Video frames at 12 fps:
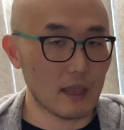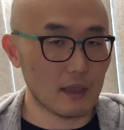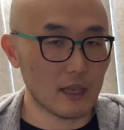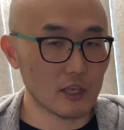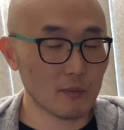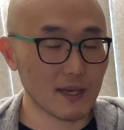
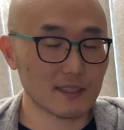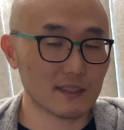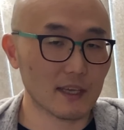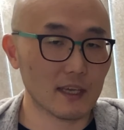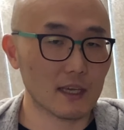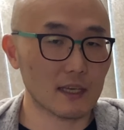And you might
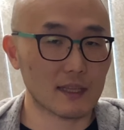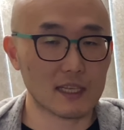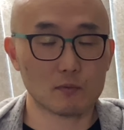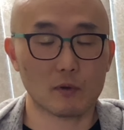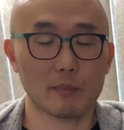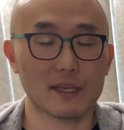say that's
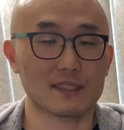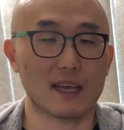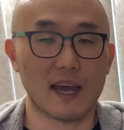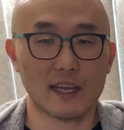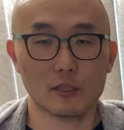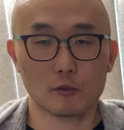what makes
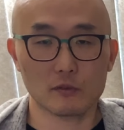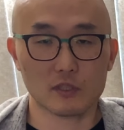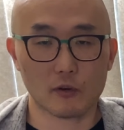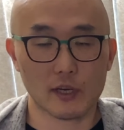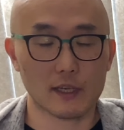iTunes great,